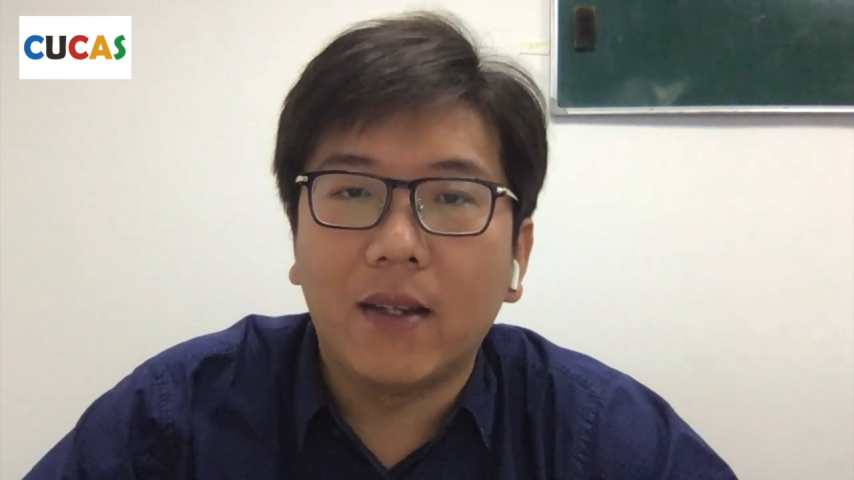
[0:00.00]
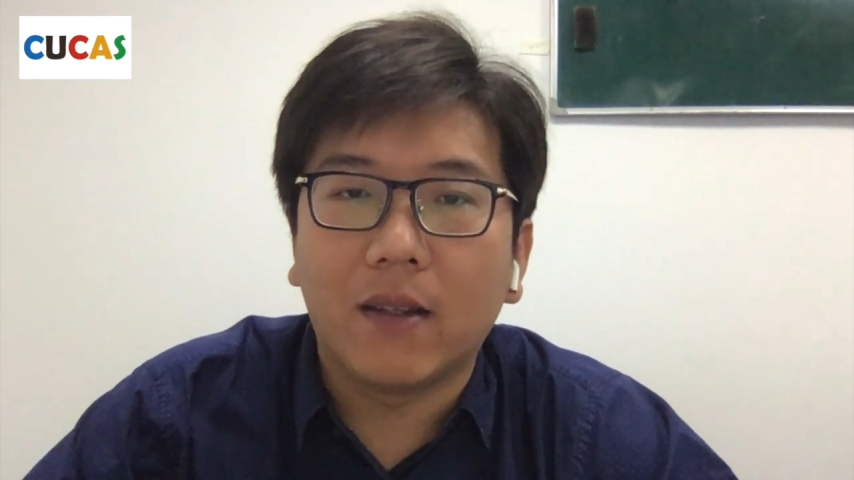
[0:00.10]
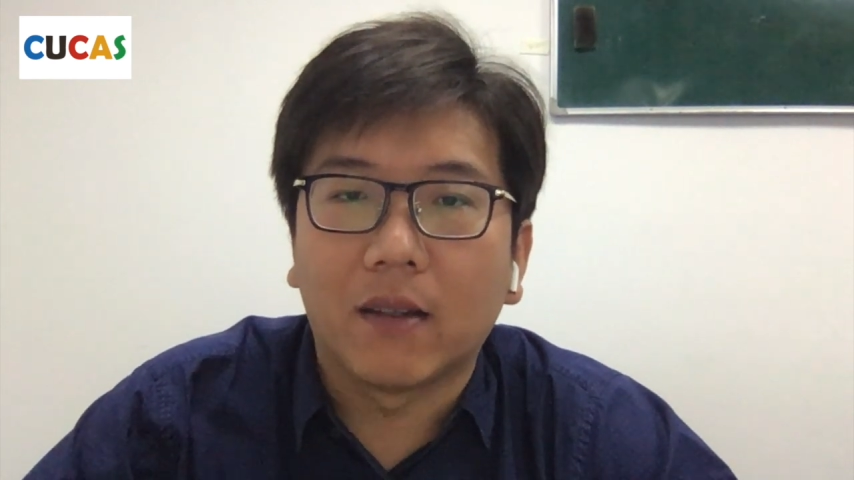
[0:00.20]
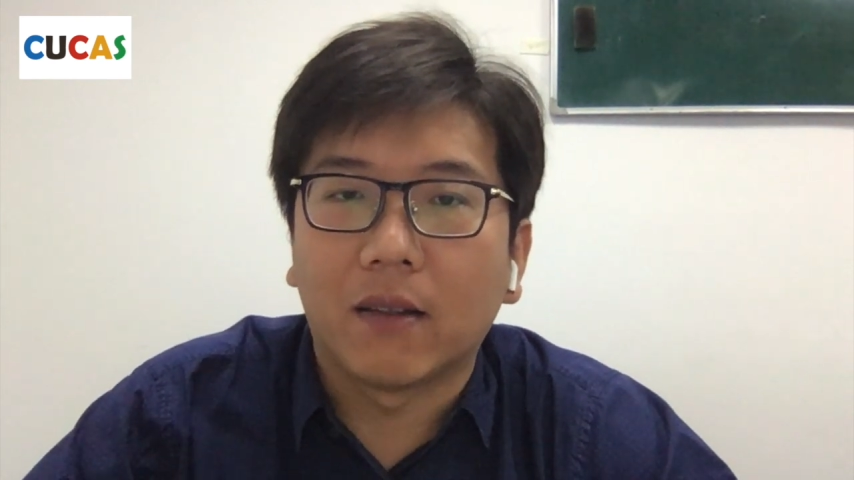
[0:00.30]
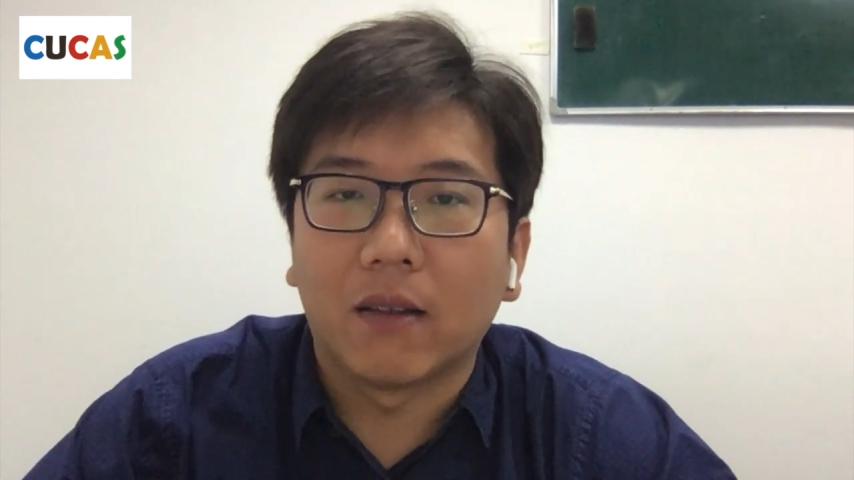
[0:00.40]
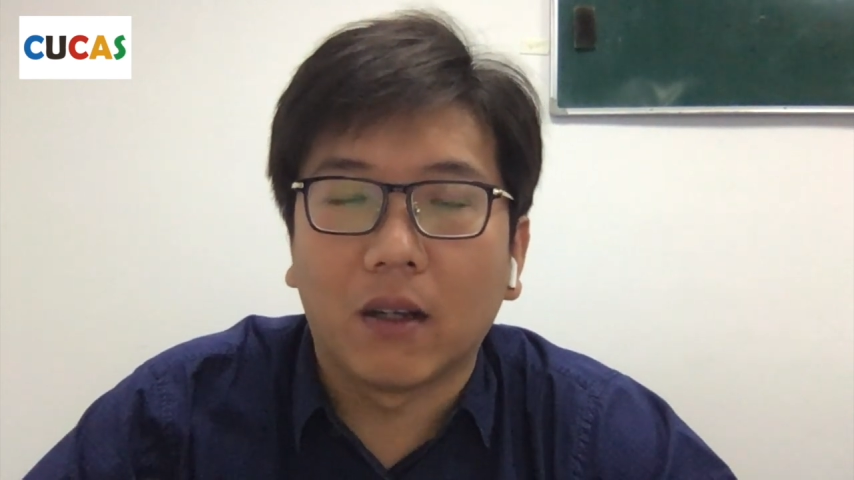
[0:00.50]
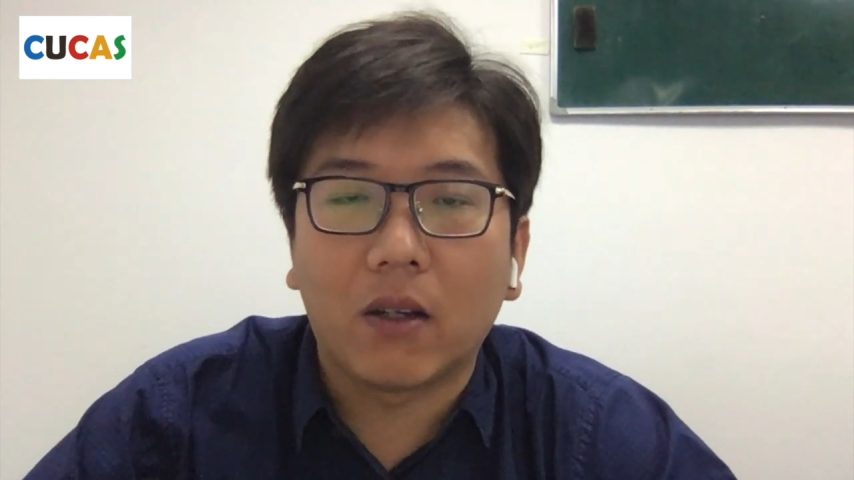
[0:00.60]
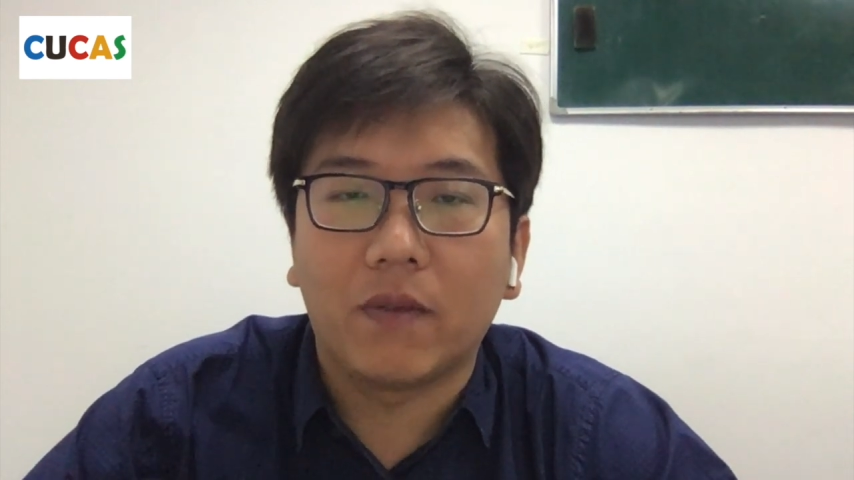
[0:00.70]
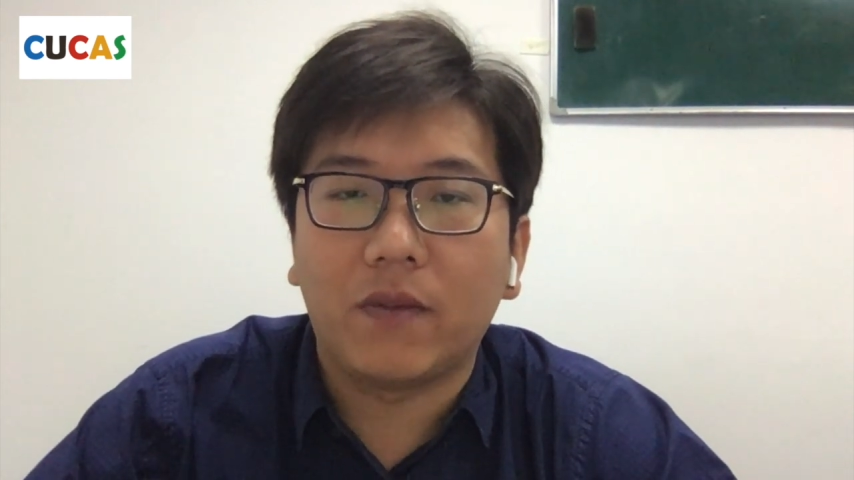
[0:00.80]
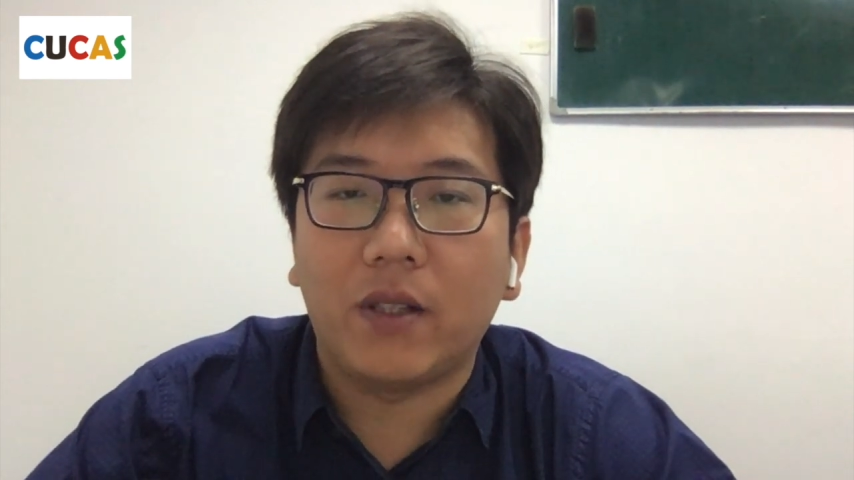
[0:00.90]
a lot
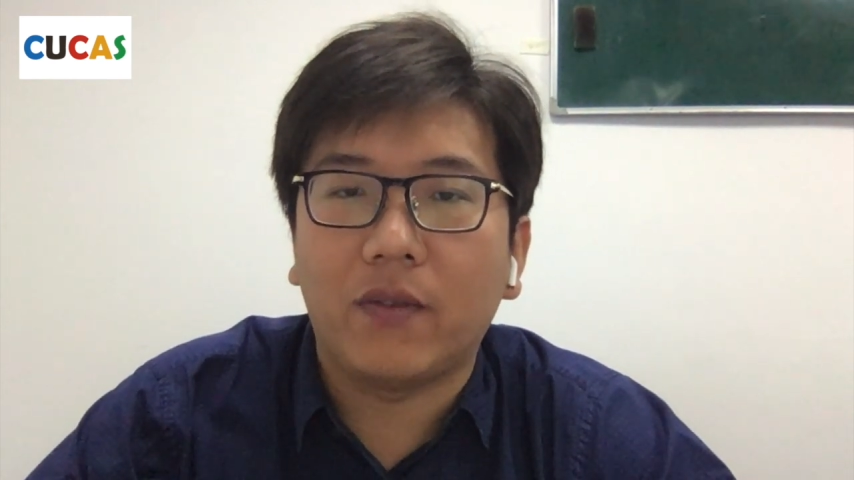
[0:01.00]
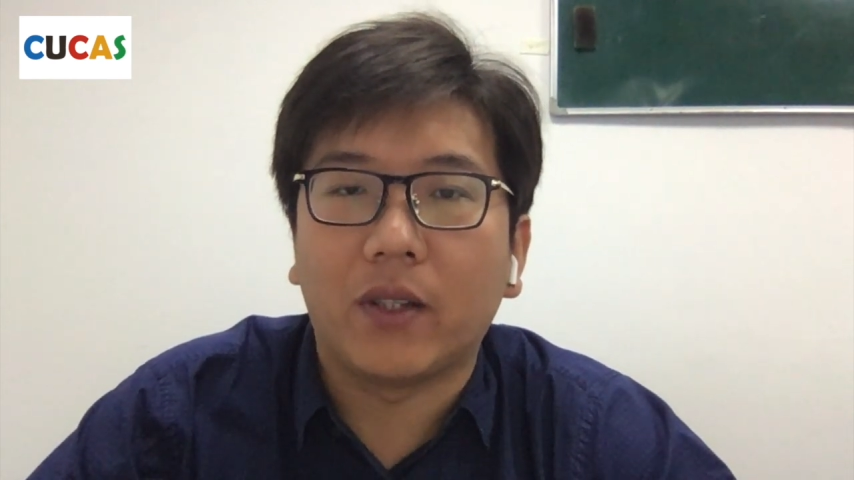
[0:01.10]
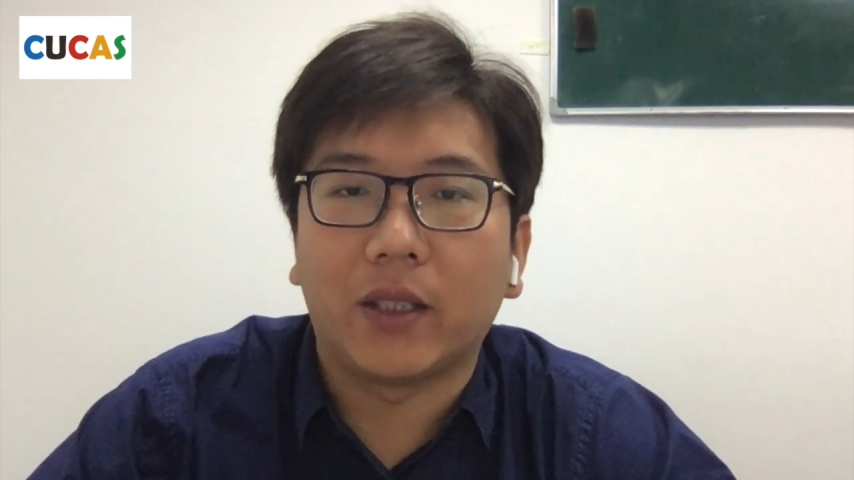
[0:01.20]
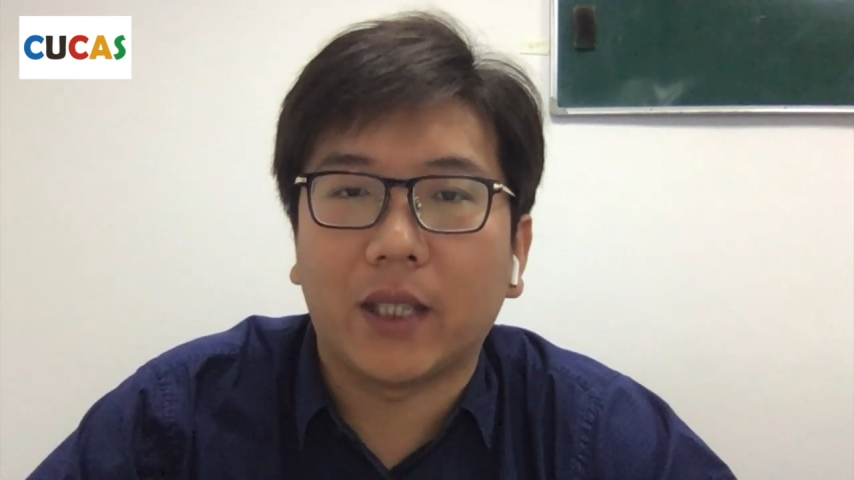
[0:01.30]
of different